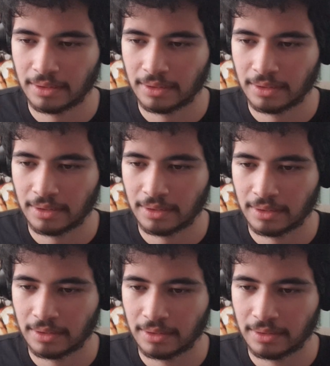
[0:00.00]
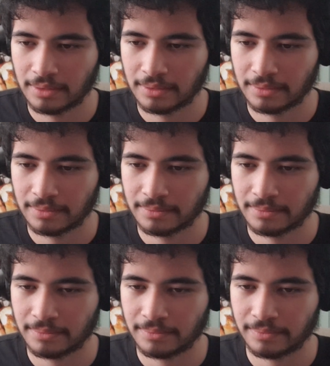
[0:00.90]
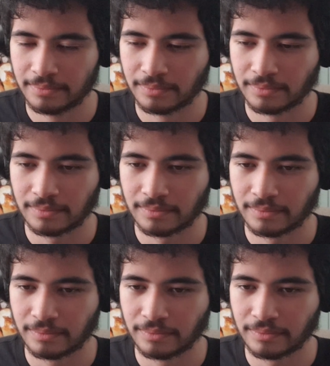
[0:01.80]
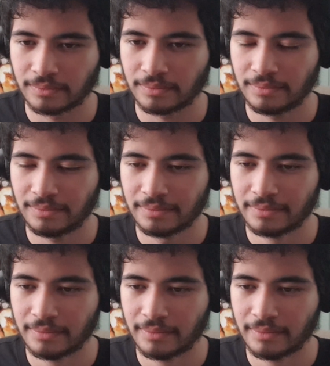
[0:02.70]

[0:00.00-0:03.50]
(no one is talking)